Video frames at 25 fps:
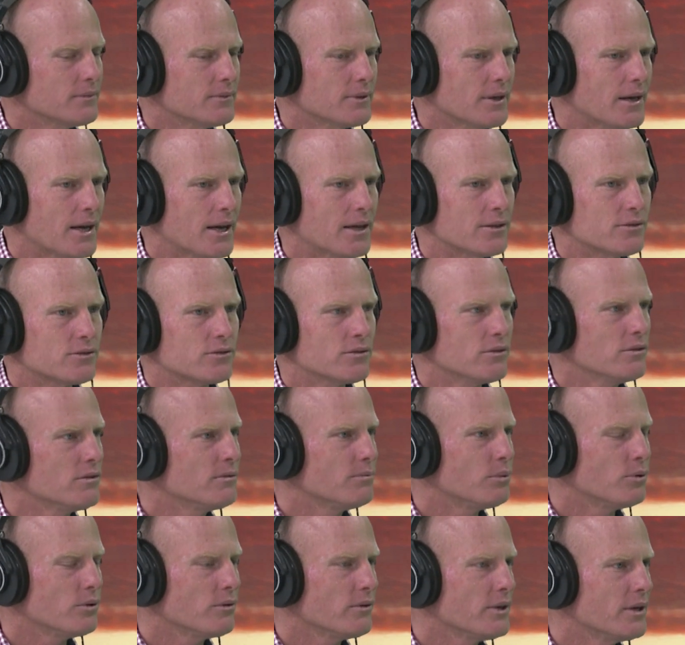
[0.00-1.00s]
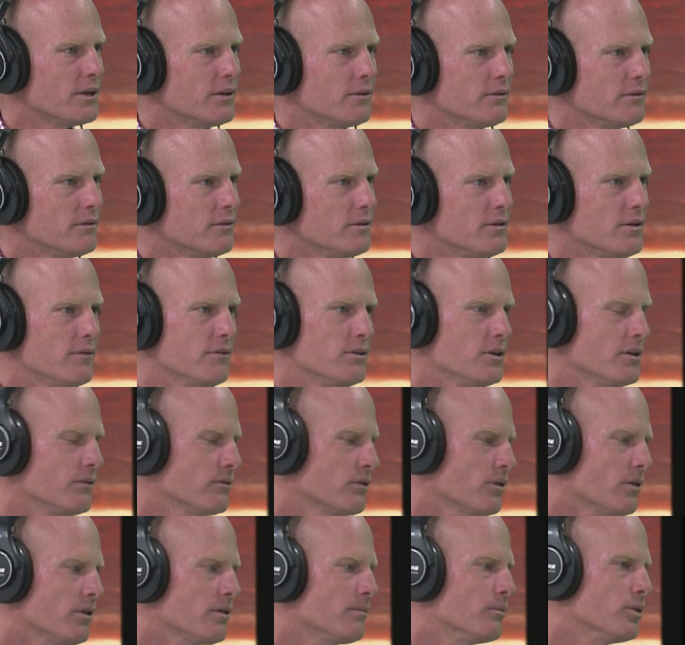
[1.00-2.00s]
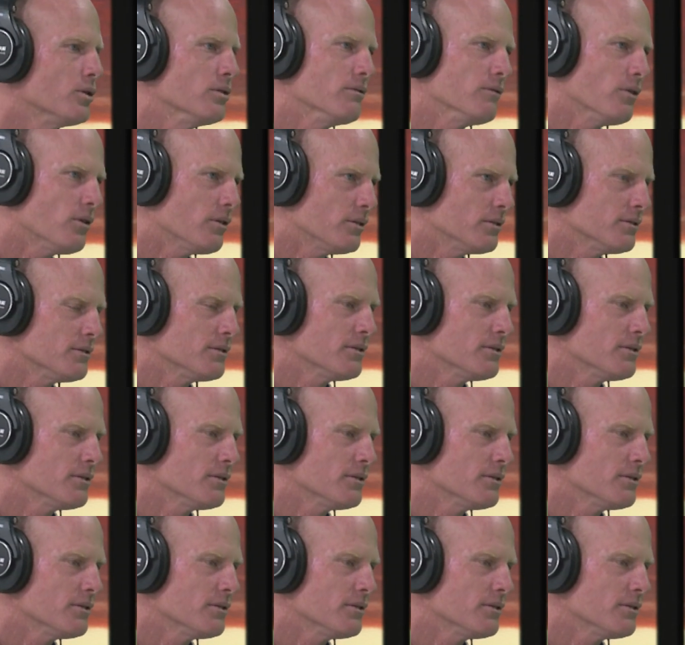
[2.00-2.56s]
aren't suitable, then you've got to move on.